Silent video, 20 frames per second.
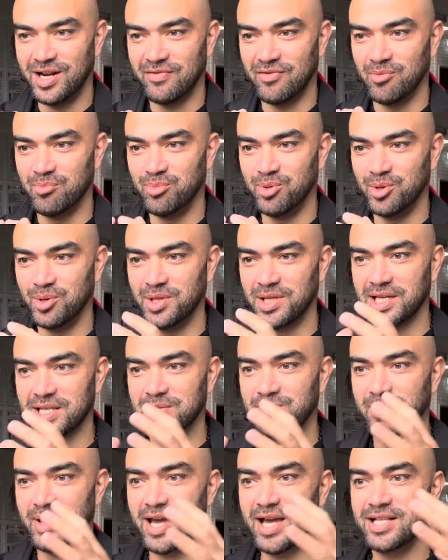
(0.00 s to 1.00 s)
If a ball
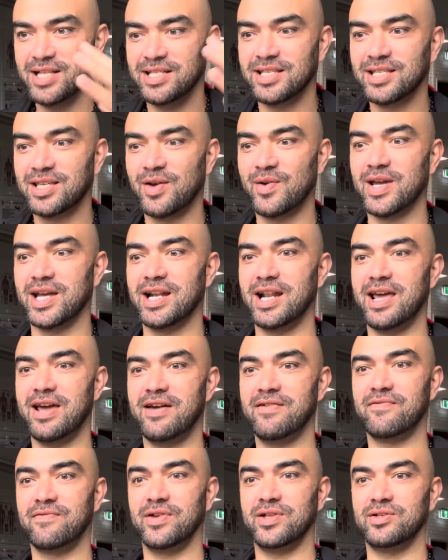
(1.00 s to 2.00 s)
expands, it's going in
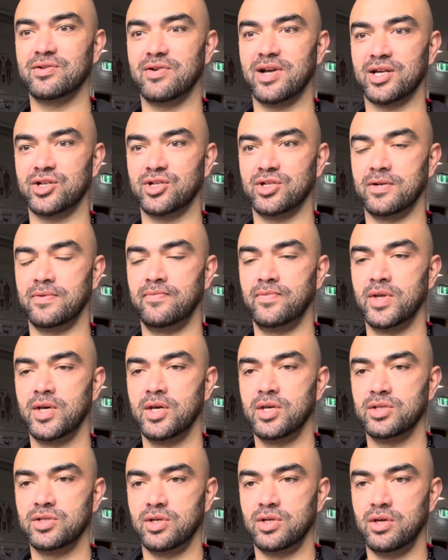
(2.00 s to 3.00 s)
every direction.
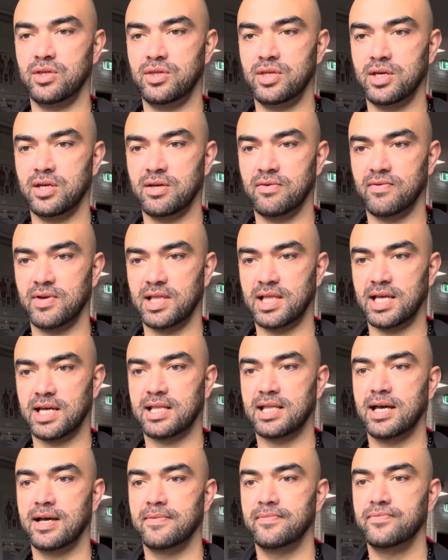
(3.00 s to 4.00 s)
So you think of it like
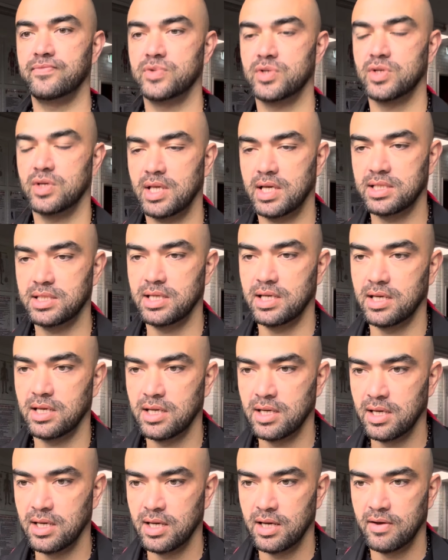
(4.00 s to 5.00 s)
that. So that's a
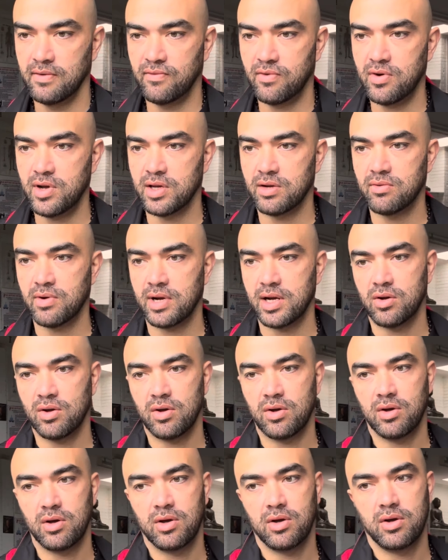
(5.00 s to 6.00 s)
very great
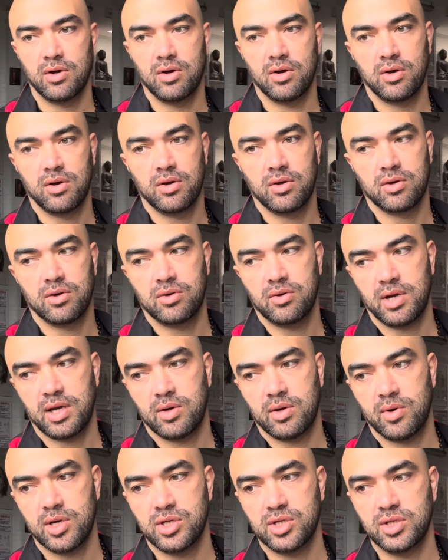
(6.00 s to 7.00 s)

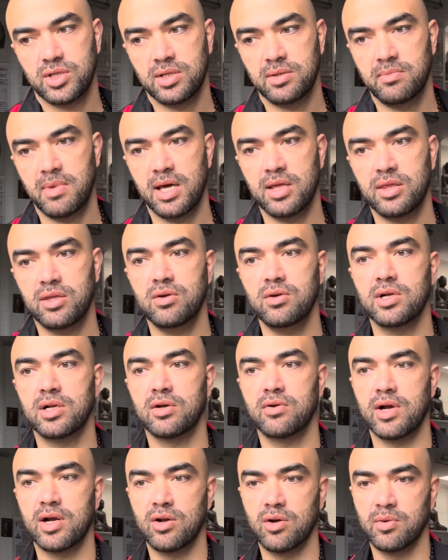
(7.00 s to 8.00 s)
question, Matthew, and a
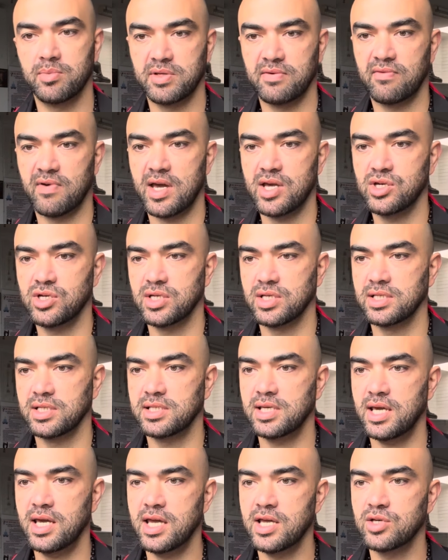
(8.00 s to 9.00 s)
great observation,
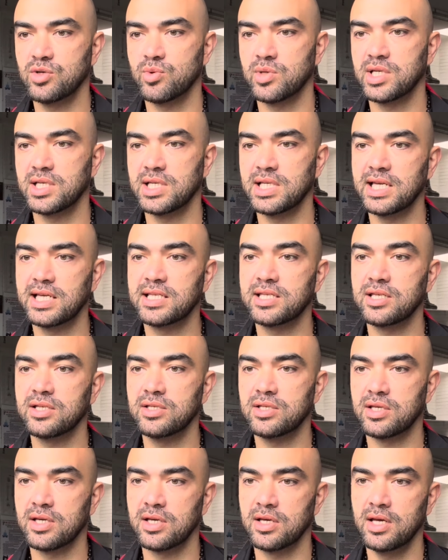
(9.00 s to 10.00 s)
Tej, which links
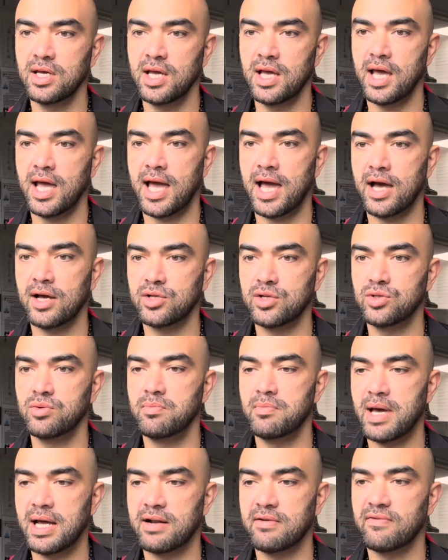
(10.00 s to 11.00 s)
into how to
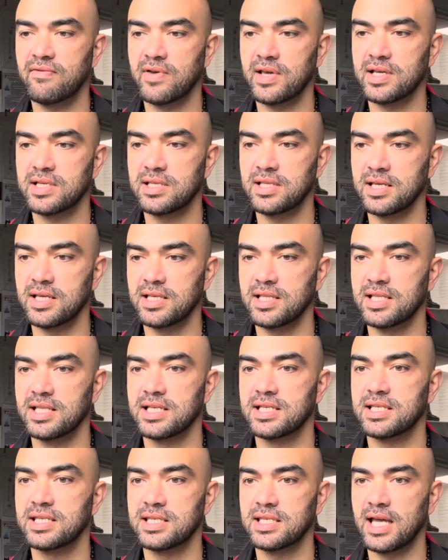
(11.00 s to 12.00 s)
manifest
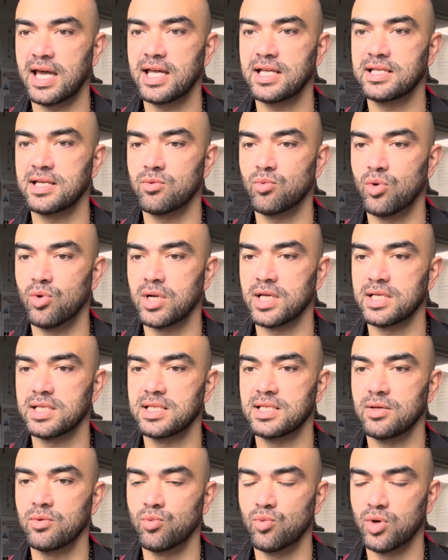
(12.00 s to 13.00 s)
the state and what
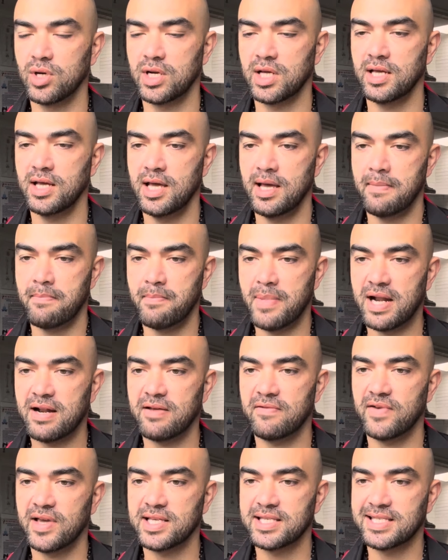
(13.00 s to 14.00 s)
it
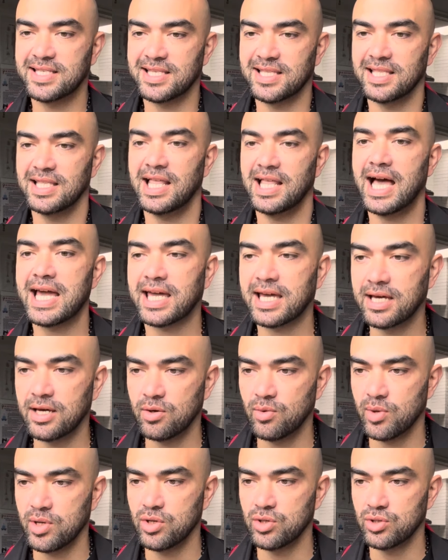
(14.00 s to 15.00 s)
manifests like
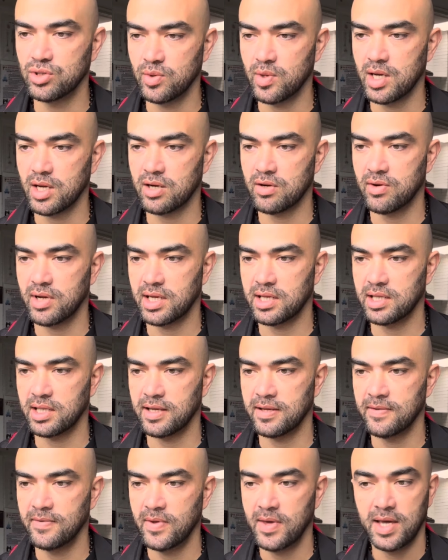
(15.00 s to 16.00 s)
when you're doing it correctly.
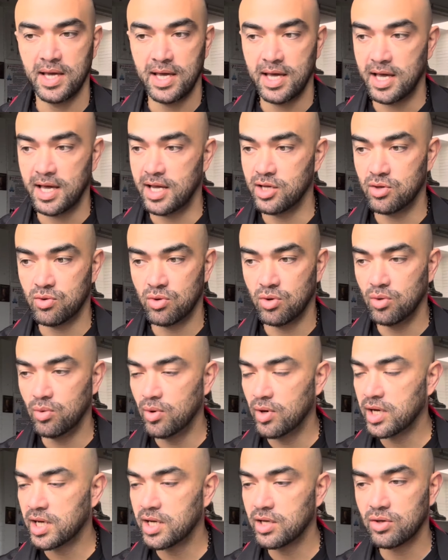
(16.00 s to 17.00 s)
And you're all
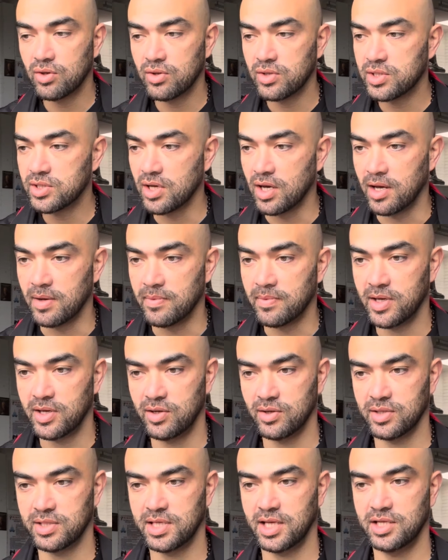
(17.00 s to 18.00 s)
working it all the time.
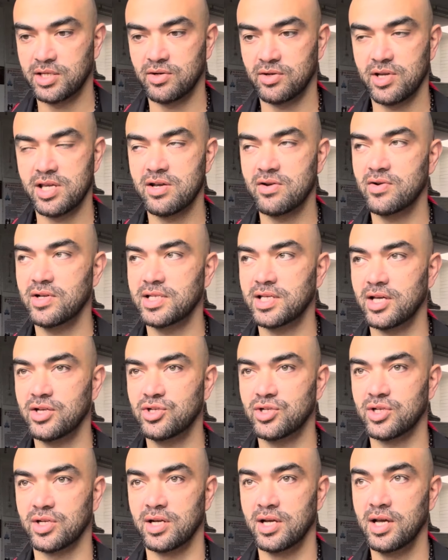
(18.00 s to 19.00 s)
You're centering your
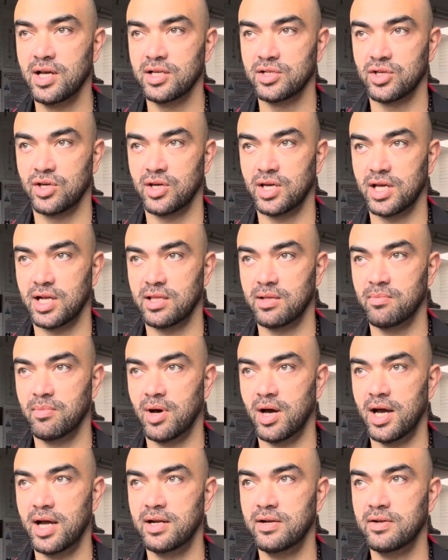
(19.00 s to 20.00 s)
intention. So you're getting the
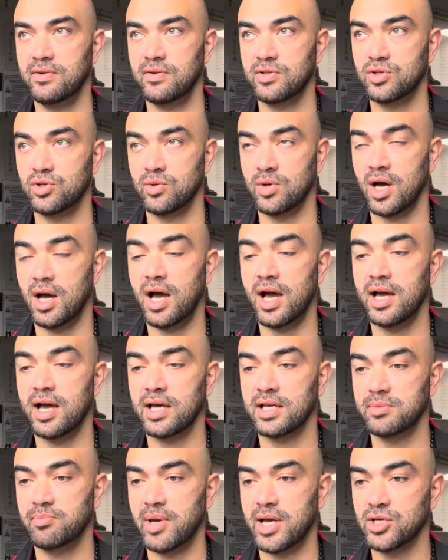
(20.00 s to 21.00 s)
mind to a higher
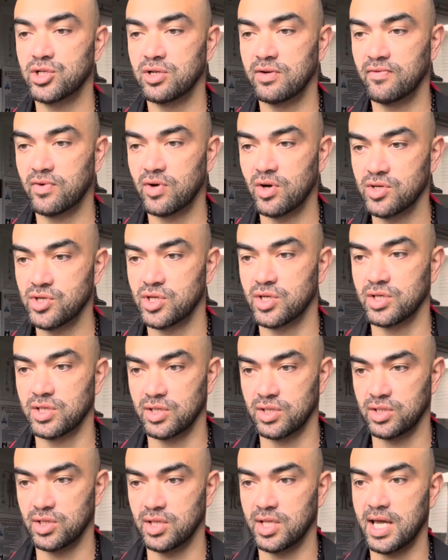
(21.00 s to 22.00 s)
expansion of
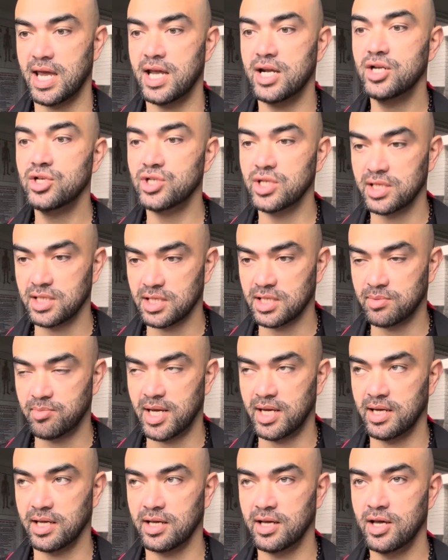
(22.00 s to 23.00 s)
consciousness, so the energy is
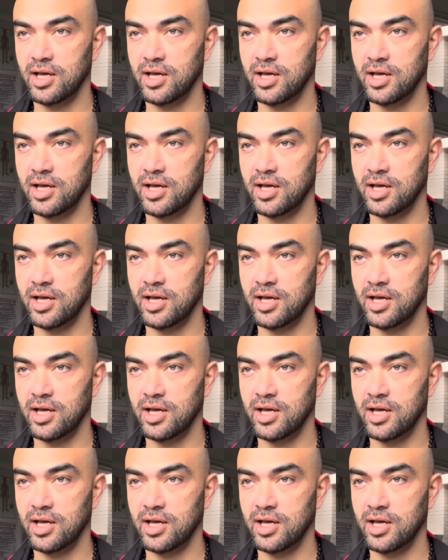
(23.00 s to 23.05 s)
expanding.